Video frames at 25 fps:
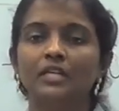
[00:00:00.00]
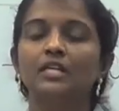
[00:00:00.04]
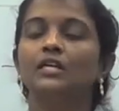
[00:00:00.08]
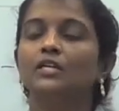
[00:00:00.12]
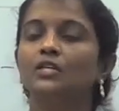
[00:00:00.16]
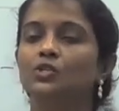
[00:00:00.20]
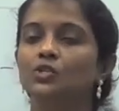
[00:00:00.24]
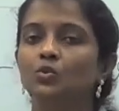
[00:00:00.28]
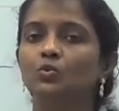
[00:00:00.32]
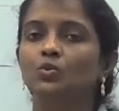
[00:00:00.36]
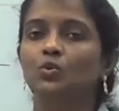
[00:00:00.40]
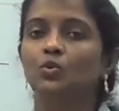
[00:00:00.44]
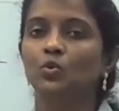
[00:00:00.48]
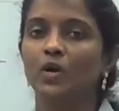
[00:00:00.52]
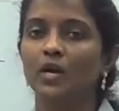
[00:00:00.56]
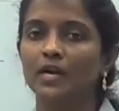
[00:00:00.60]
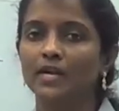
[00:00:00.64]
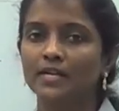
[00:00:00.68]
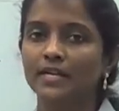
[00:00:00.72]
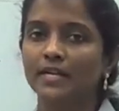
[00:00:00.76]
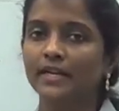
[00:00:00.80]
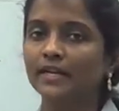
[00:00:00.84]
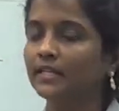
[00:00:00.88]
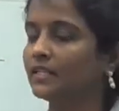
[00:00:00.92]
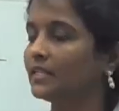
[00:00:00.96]
So to
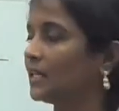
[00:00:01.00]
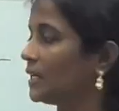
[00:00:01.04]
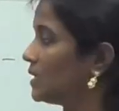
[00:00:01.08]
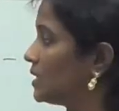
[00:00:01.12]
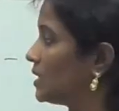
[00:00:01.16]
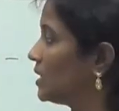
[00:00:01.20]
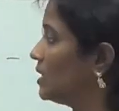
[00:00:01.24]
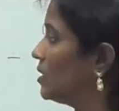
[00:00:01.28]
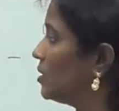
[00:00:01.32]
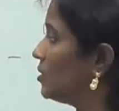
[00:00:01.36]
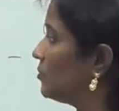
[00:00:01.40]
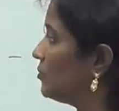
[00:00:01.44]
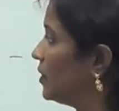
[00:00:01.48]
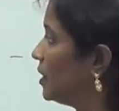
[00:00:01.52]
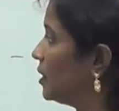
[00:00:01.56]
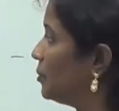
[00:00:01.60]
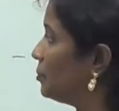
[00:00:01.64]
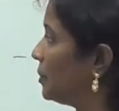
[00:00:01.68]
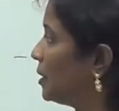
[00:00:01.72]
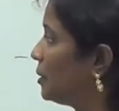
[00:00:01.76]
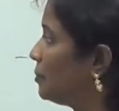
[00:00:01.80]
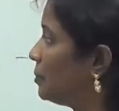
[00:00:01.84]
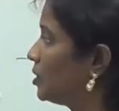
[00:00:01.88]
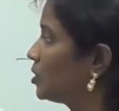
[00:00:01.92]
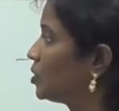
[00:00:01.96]
contain that, uh,
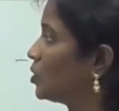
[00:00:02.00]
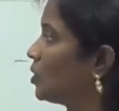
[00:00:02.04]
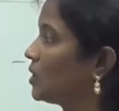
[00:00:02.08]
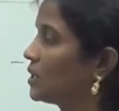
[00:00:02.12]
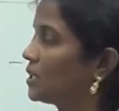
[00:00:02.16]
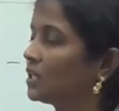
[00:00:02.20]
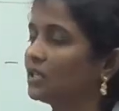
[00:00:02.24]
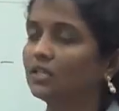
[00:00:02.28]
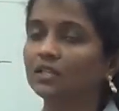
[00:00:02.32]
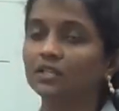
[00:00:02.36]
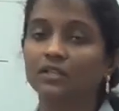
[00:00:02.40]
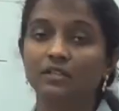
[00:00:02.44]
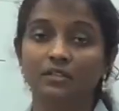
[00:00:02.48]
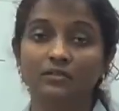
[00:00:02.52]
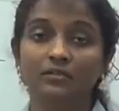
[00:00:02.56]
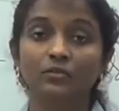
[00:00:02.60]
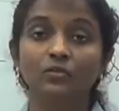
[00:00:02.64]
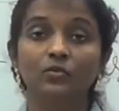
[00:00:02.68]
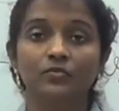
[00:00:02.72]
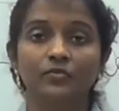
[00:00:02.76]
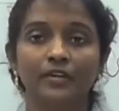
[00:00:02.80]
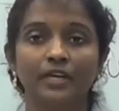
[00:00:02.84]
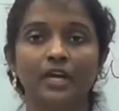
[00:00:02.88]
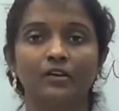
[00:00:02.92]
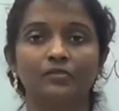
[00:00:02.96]
people thought know,
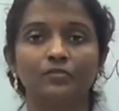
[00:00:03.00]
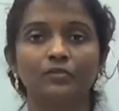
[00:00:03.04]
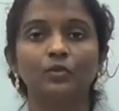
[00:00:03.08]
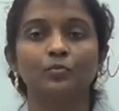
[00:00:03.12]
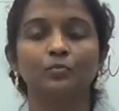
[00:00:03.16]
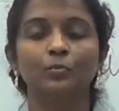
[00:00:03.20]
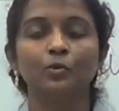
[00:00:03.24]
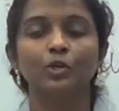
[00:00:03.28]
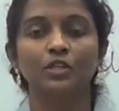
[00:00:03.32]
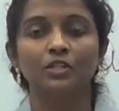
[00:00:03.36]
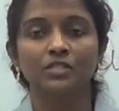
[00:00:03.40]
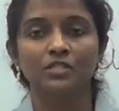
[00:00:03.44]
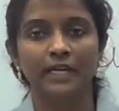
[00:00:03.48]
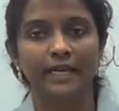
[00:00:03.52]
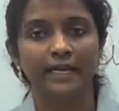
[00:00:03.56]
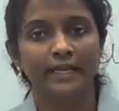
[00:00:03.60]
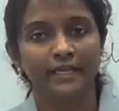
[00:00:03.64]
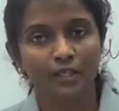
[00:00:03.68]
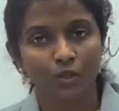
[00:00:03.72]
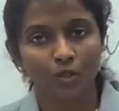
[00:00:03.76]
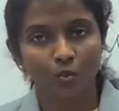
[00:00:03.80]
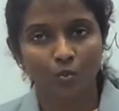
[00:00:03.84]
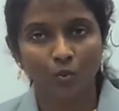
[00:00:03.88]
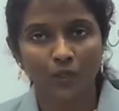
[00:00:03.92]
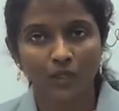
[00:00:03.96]
we have to put an
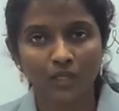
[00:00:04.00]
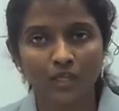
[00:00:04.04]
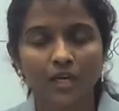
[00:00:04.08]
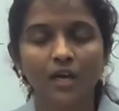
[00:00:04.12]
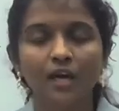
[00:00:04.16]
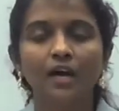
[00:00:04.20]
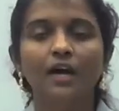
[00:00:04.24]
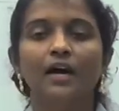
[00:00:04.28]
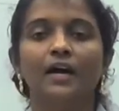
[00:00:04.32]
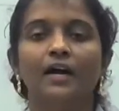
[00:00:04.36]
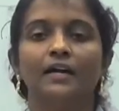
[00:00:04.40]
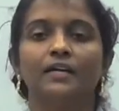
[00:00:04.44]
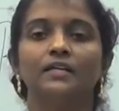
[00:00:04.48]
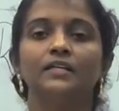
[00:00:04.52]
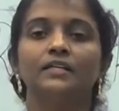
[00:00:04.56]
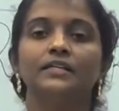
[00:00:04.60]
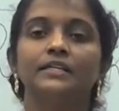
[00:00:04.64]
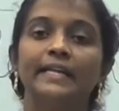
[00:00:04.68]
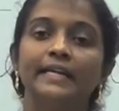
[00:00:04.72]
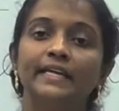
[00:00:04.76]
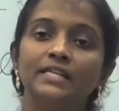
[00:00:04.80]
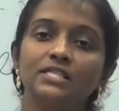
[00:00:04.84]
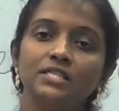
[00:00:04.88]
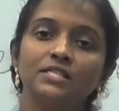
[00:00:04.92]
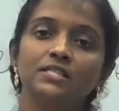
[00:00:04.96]
end to it and
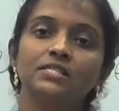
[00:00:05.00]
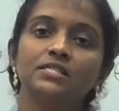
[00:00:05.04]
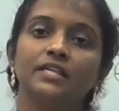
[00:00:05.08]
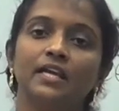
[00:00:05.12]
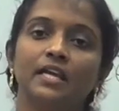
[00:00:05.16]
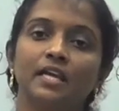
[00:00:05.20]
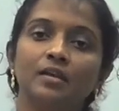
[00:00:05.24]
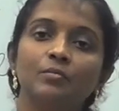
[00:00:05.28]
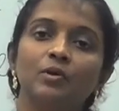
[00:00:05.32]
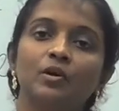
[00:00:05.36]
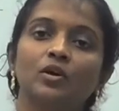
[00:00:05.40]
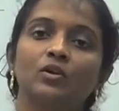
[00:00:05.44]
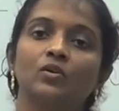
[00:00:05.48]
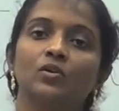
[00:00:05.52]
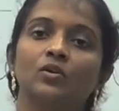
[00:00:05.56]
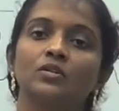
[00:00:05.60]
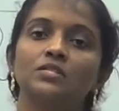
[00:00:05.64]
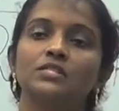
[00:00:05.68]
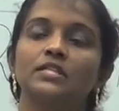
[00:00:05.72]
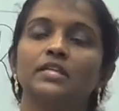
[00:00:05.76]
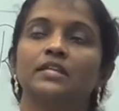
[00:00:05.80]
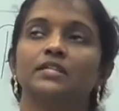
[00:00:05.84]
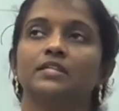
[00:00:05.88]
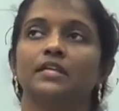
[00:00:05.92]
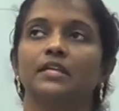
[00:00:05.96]
nations came across
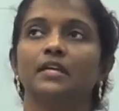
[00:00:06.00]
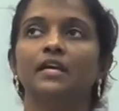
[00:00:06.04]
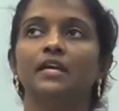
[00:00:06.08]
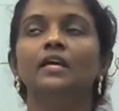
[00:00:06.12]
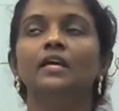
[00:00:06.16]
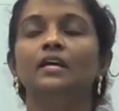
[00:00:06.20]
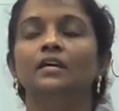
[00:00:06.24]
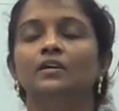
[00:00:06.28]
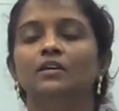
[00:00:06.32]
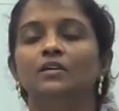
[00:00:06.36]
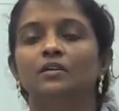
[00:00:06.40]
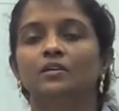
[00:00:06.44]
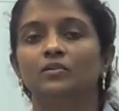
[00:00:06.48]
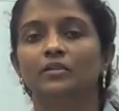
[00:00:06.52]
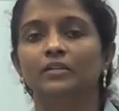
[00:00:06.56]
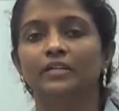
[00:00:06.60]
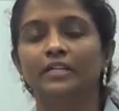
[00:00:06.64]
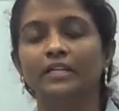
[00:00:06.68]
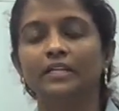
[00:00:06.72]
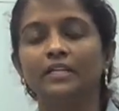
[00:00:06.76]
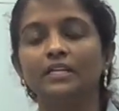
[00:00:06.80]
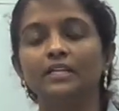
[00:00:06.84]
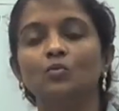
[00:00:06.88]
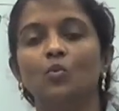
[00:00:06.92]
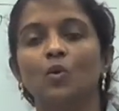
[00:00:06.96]
they uh,
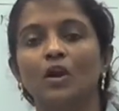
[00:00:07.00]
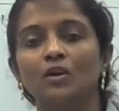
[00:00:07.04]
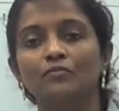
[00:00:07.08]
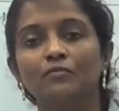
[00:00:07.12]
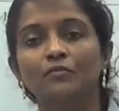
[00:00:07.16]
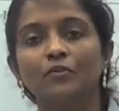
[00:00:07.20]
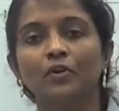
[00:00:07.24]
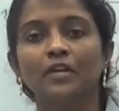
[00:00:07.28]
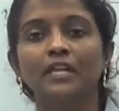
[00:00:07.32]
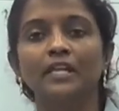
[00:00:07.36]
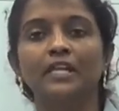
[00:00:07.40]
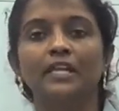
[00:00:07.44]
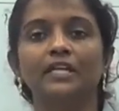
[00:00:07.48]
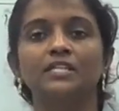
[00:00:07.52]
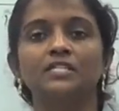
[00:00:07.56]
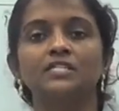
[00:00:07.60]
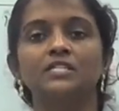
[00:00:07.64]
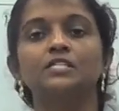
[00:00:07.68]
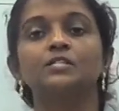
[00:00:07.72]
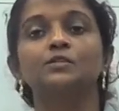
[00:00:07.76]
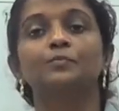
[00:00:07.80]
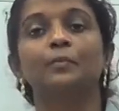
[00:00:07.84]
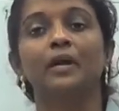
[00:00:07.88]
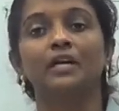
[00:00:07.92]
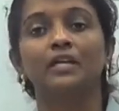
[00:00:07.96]
nearly 140
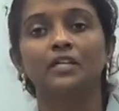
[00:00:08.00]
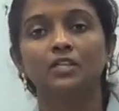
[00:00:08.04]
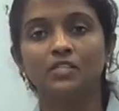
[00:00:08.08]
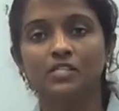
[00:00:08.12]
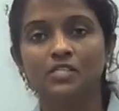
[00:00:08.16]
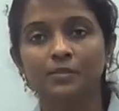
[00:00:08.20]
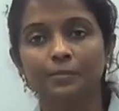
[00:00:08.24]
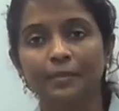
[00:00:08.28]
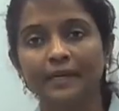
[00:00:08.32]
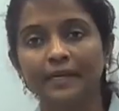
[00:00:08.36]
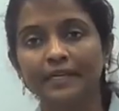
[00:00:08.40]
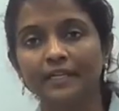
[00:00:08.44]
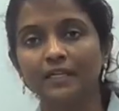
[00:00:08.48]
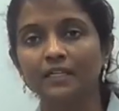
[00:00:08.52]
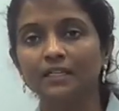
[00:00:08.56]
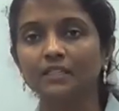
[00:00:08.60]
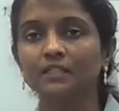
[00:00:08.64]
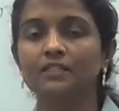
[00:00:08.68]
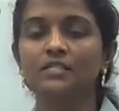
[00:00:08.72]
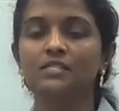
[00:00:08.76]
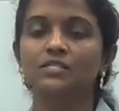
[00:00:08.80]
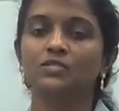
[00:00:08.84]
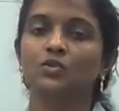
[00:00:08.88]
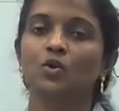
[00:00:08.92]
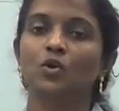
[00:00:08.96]
nations participated in
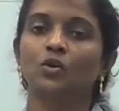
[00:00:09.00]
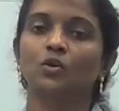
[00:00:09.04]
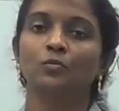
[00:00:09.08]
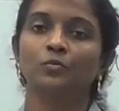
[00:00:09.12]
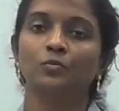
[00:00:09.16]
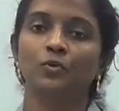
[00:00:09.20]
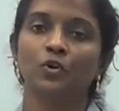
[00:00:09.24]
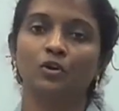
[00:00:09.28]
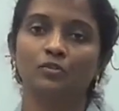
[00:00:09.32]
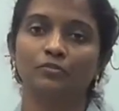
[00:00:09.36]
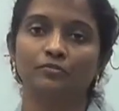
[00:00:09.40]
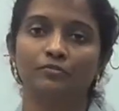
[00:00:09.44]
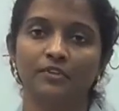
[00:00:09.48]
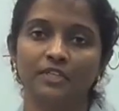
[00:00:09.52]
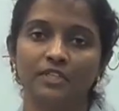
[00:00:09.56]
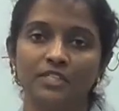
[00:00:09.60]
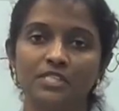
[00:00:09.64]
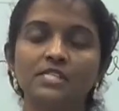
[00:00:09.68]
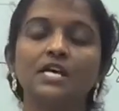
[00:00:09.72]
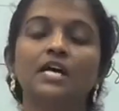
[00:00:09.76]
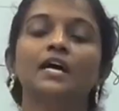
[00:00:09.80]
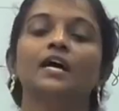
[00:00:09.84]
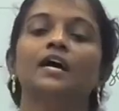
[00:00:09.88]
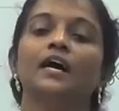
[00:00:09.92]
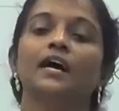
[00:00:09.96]
the Stockholm conference
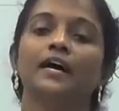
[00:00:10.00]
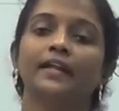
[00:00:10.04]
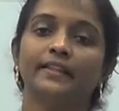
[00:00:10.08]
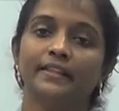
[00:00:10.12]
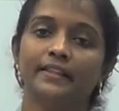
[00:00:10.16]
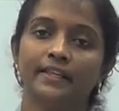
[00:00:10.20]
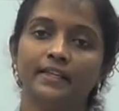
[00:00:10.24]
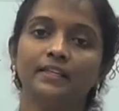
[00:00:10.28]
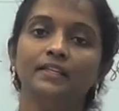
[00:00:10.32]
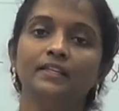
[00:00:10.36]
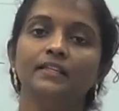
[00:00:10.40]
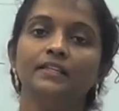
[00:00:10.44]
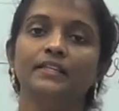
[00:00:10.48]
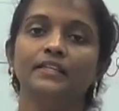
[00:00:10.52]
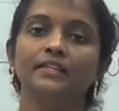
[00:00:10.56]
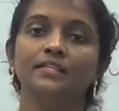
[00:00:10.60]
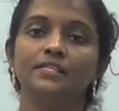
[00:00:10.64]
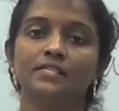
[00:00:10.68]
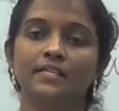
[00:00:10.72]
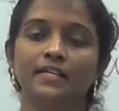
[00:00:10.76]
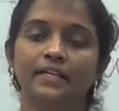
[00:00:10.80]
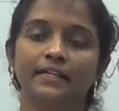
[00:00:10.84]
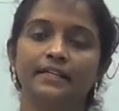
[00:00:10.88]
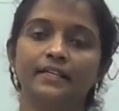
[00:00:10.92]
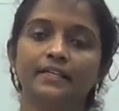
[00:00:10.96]
and then they
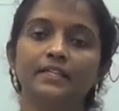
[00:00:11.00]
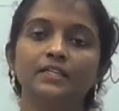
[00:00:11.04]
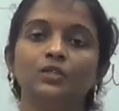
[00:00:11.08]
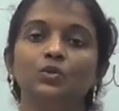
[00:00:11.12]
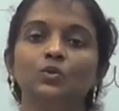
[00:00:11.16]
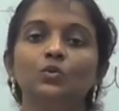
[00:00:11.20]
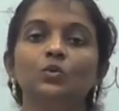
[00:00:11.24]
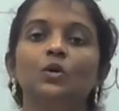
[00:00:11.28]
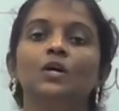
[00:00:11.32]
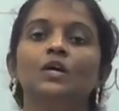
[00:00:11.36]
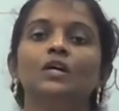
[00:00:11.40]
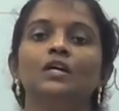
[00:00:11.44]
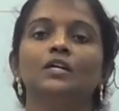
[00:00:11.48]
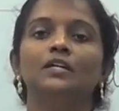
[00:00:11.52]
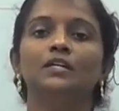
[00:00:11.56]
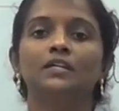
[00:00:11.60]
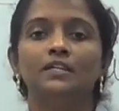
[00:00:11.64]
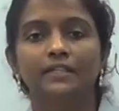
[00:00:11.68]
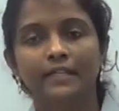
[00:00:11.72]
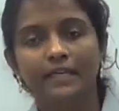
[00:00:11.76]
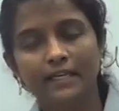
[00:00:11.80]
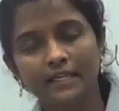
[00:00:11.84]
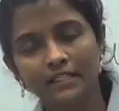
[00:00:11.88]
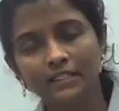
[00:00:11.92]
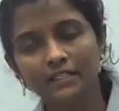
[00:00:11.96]
decided to
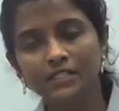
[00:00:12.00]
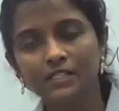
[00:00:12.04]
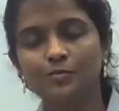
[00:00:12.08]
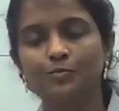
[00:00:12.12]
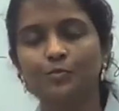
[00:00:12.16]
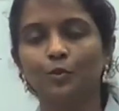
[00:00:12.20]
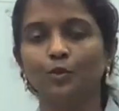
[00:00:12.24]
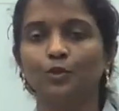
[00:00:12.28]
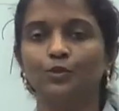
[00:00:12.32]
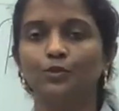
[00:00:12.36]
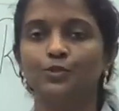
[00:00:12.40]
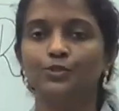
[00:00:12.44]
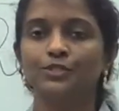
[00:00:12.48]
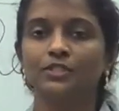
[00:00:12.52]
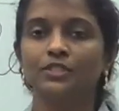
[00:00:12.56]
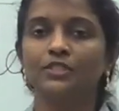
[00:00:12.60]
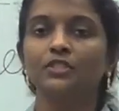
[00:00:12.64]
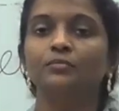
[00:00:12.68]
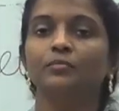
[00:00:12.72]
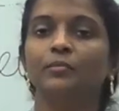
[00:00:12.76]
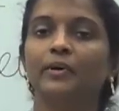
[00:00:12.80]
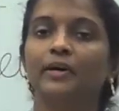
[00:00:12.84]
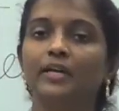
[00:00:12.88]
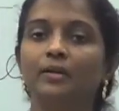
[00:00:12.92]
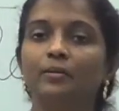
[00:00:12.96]
curtail this pollution
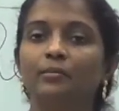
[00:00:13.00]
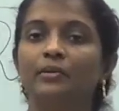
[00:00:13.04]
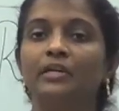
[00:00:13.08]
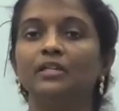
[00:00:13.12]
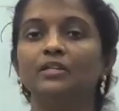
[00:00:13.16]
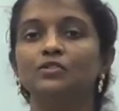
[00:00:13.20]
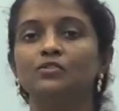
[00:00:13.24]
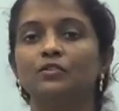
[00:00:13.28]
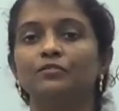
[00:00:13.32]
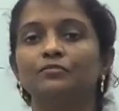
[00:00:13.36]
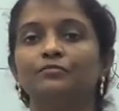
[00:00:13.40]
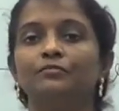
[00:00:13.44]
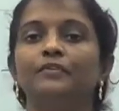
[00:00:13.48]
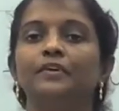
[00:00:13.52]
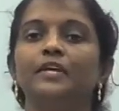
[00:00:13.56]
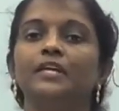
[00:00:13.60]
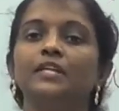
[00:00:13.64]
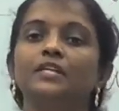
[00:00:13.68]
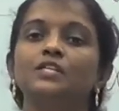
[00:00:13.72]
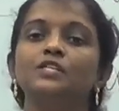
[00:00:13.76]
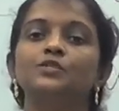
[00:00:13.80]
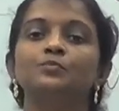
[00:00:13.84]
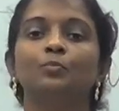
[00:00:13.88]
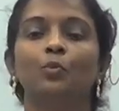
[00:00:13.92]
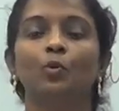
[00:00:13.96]
by means of
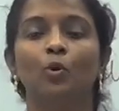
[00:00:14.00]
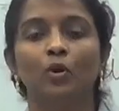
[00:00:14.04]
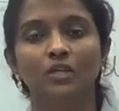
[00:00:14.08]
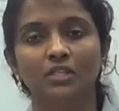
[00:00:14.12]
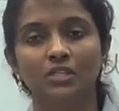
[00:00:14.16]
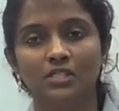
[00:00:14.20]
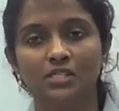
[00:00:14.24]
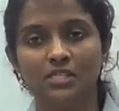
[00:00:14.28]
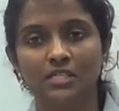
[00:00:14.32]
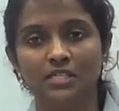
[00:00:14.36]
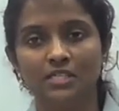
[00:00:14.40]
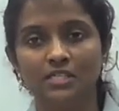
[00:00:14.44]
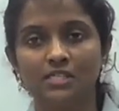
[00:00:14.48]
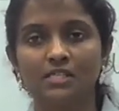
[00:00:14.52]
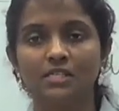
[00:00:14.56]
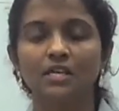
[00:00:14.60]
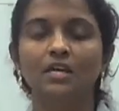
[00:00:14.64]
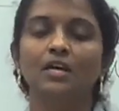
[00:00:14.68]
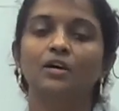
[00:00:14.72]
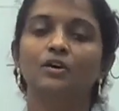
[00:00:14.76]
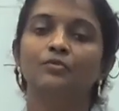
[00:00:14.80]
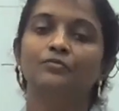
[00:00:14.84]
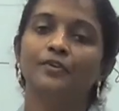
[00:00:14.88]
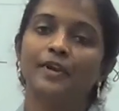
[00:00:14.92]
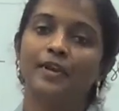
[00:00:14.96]
various policies
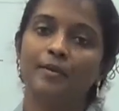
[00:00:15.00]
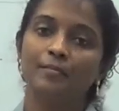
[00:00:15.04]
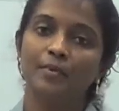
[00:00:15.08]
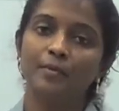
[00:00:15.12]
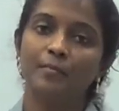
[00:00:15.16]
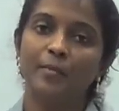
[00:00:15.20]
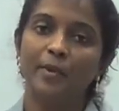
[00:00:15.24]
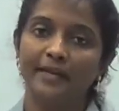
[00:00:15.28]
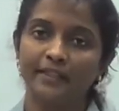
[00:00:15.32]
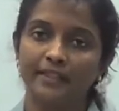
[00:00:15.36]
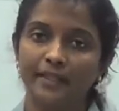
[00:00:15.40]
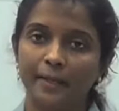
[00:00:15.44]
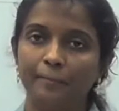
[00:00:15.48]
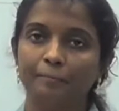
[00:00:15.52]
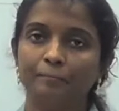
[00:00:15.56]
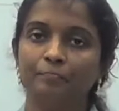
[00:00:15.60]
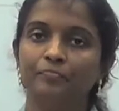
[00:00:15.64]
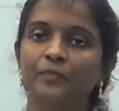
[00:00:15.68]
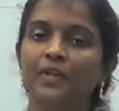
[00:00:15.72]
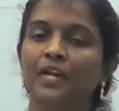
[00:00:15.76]
framed by them.